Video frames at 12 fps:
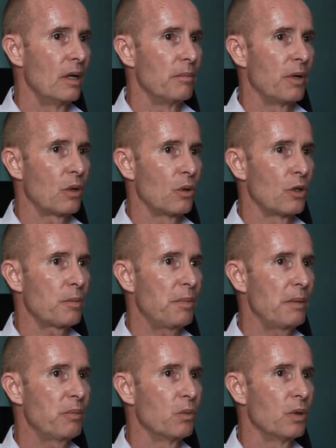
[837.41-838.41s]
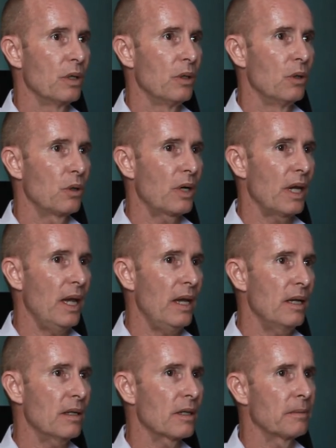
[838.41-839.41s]
because people will look
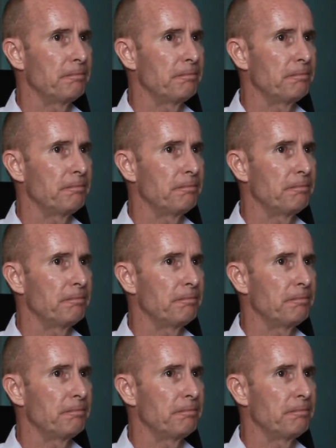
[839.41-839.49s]
at